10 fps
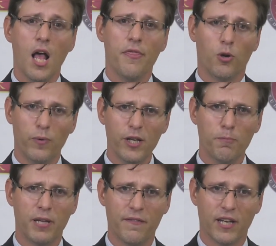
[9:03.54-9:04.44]
The real
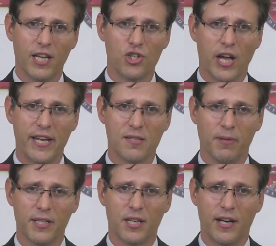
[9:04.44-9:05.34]
pivot in China's
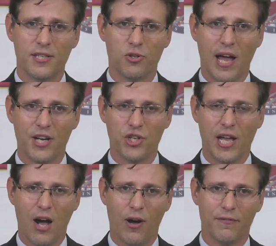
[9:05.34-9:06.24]
military strategy,
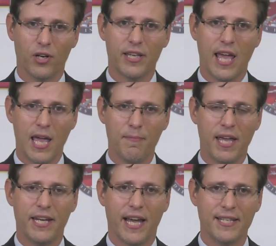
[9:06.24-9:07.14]
however, came
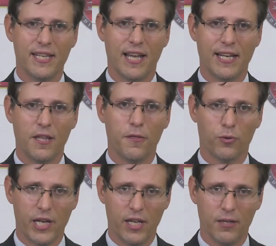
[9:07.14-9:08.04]
in
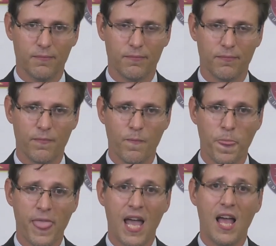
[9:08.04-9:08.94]
1993.
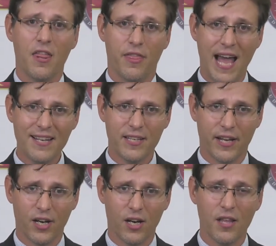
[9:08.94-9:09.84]
That
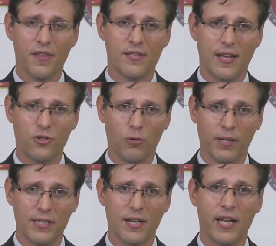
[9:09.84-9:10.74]
year, the Central
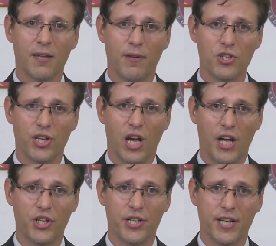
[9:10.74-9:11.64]
Military Commission
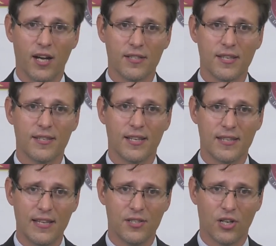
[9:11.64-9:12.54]
under Deng's
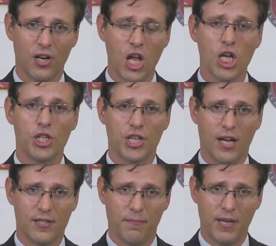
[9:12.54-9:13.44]
successor,
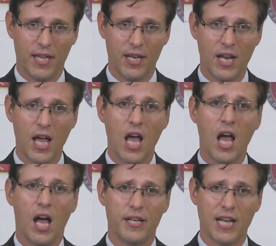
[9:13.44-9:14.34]
Jiang Zemin,
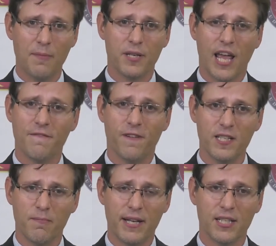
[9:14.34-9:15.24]
adopted a
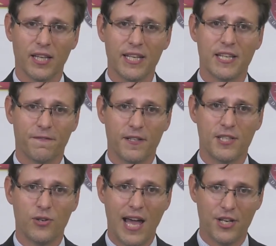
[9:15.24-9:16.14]
fundamentally different
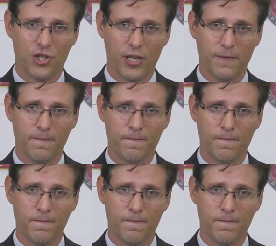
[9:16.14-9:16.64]
strategy.